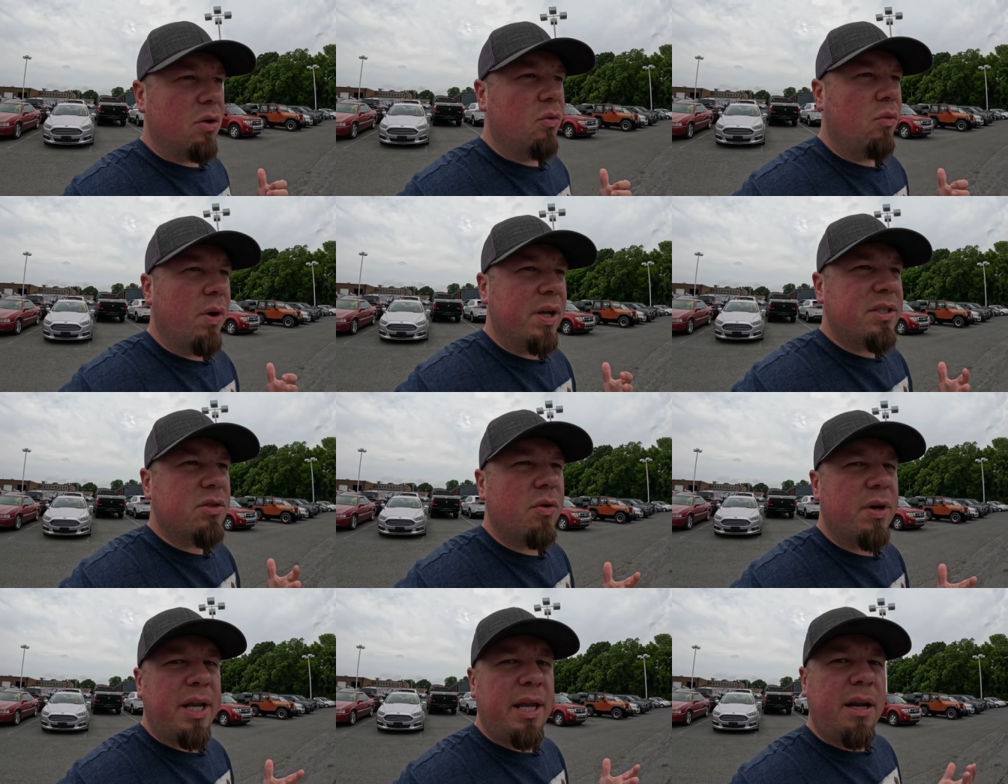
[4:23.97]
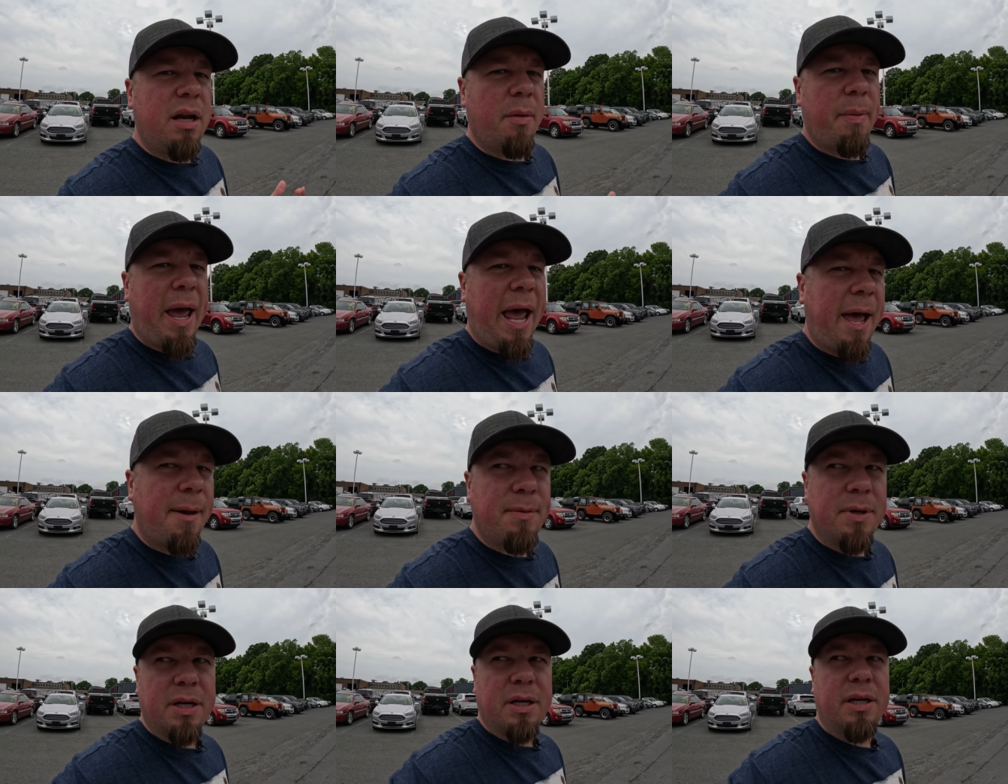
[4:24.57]
What's gonna end up
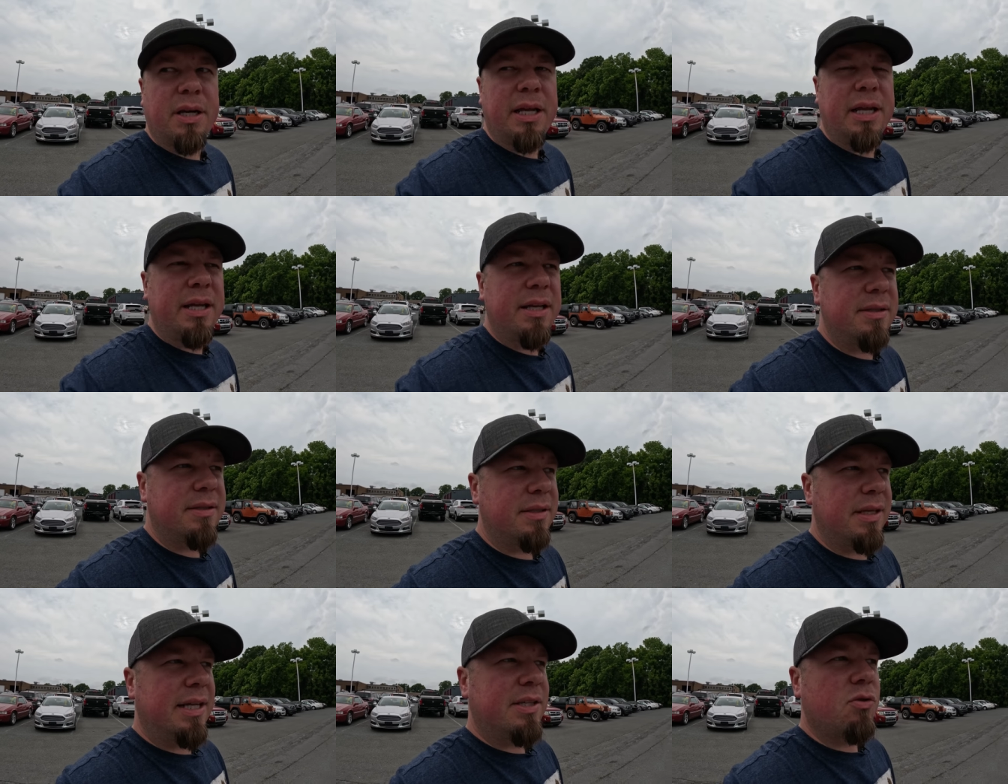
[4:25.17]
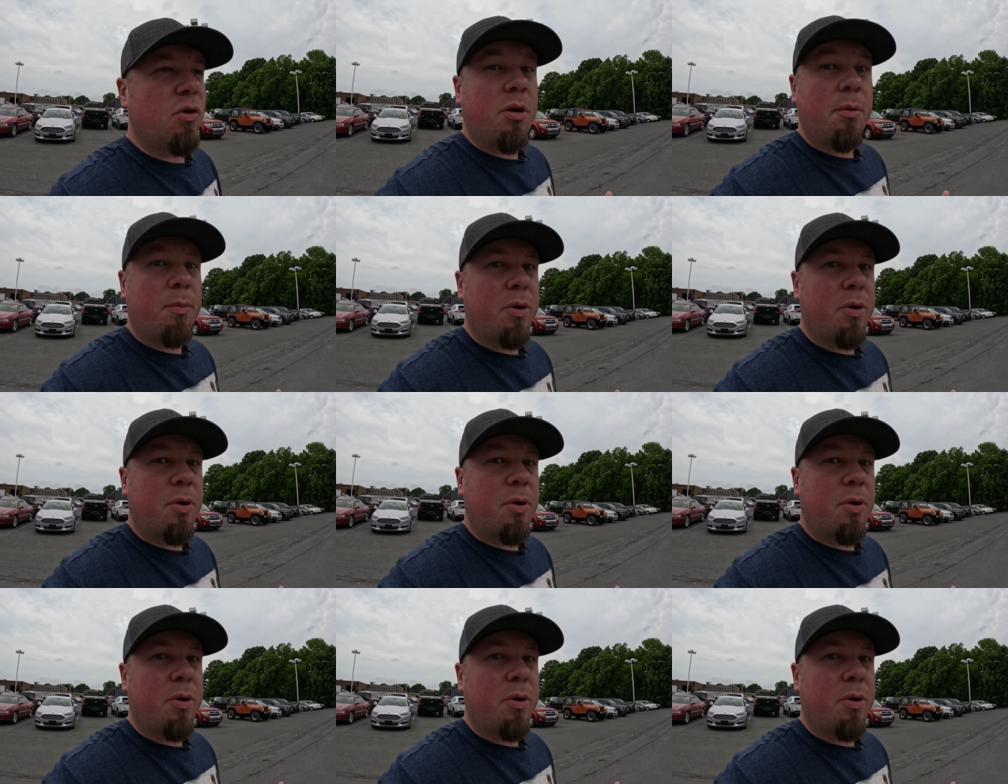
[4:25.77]
happening is it's gonna